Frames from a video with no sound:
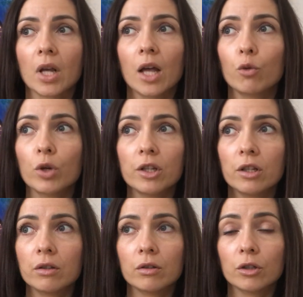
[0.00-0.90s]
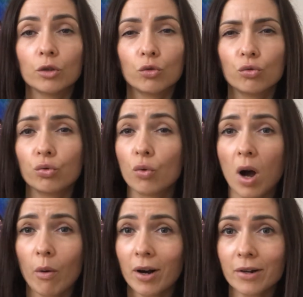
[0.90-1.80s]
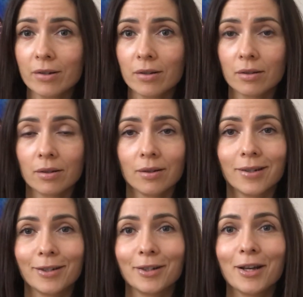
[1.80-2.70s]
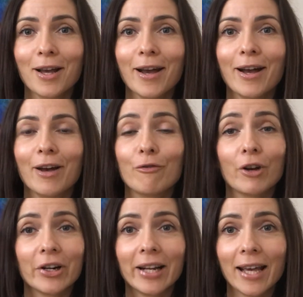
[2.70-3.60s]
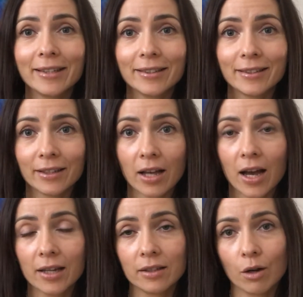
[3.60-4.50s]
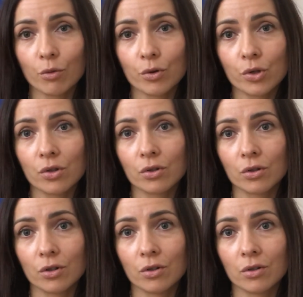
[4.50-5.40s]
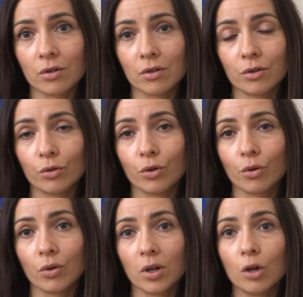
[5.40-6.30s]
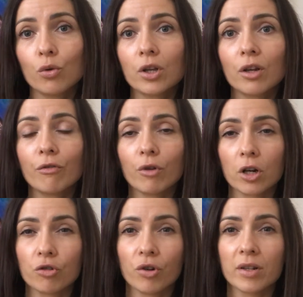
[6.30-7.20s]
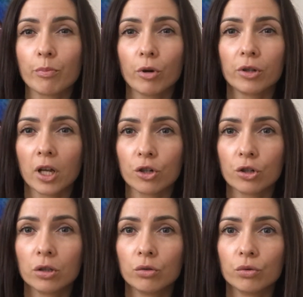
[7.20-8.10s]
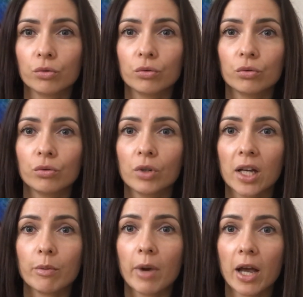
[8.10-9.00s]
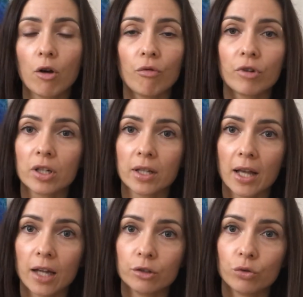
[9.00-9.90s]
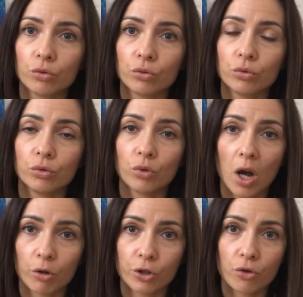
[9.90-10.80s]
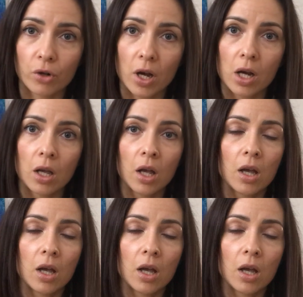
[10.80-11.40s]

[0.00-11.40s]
and within 2 hours, very late in the night, I was looking for a transportation to get back over the night to Austria,